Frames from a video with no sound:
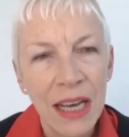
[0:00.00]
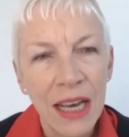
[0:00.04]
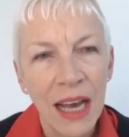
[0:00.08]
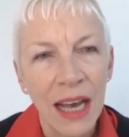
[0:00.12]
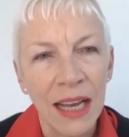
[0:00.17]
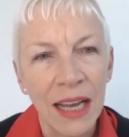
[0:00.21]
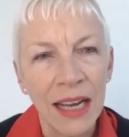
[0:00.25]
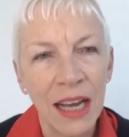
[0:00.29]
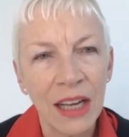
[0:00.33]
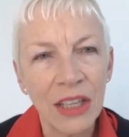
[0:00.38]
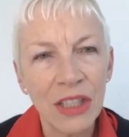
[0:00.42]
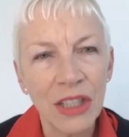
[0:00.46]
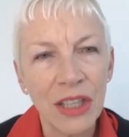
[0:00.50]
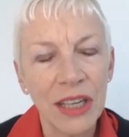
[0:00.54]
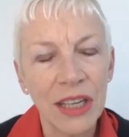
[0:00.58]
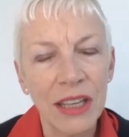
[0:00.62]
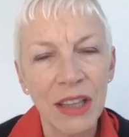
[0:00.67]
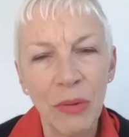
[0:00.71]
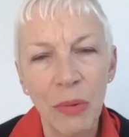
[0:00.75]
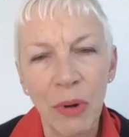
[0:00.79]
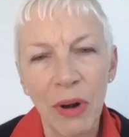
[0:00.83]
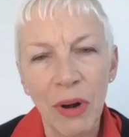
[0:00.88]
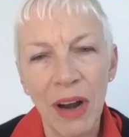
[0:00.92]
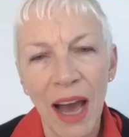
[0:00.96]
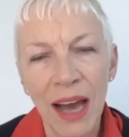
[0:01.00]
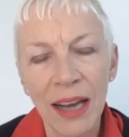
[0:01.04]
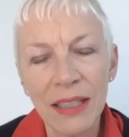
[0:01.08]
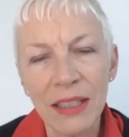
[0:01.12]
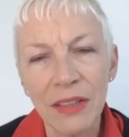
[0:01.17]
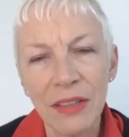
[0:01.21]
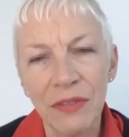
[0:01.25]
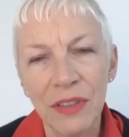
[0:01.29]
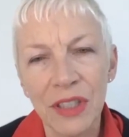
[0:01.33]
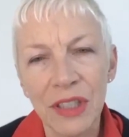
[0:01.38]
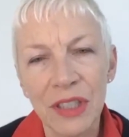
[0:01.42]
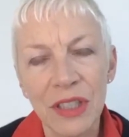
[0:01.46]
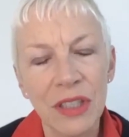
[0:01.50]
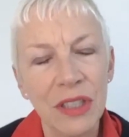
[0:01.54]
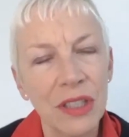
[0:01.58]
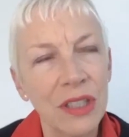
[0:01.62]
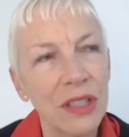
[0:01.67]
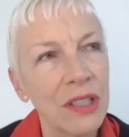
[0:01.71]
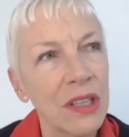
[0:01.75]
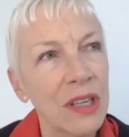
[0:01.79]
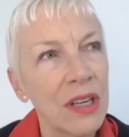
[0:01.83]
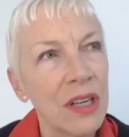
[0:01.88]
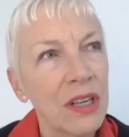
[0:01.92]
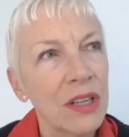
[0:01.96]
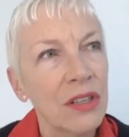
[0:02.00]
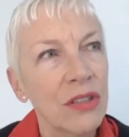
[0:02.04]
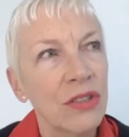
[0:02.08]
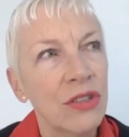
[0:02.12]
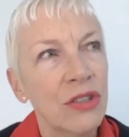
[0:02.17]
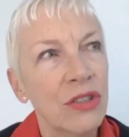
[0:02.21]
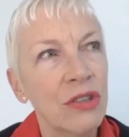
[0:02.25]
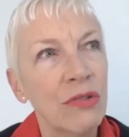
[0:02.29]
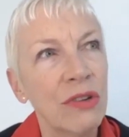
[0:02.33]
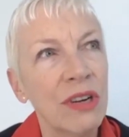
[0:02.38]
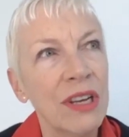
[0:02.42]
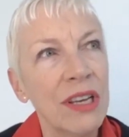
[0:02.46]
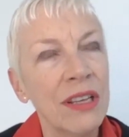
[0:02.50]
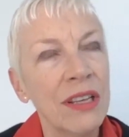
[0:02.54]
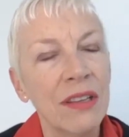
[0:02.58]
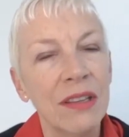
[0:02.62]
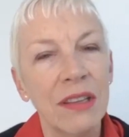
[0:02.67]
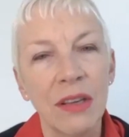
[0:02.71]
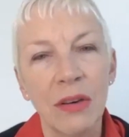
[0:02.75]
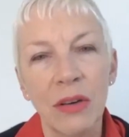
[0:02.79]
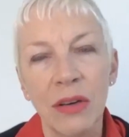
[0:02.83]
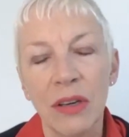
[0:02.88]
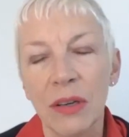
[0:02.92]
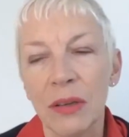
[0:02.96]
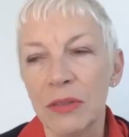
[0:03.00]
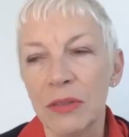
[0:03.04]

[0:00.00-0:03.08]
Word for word: And actually, they were activists during the